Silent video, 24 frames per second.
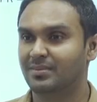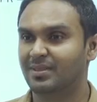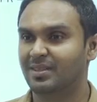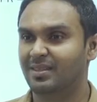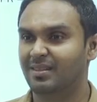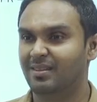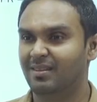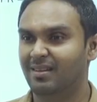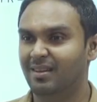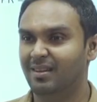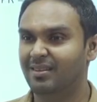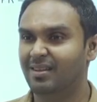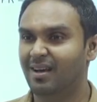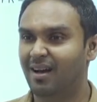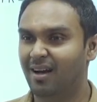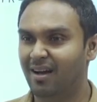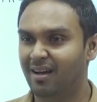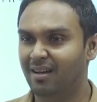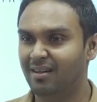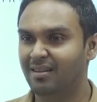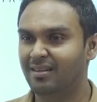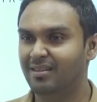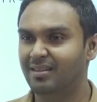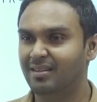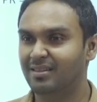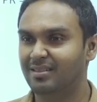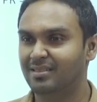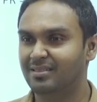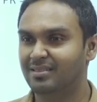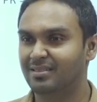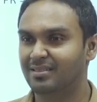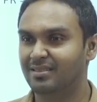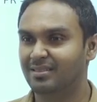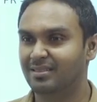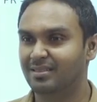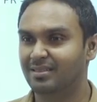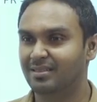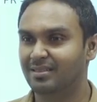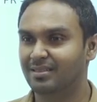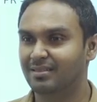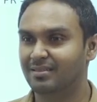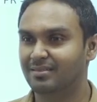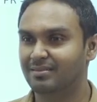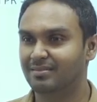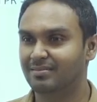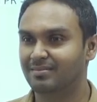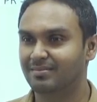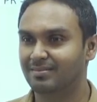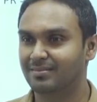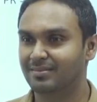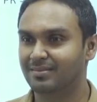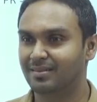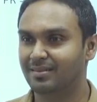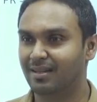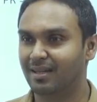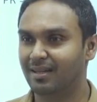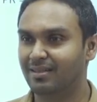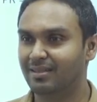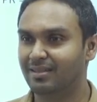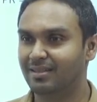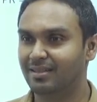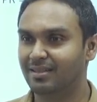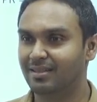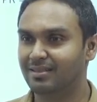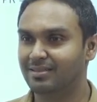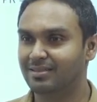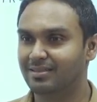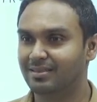Like the aunties in the 90s.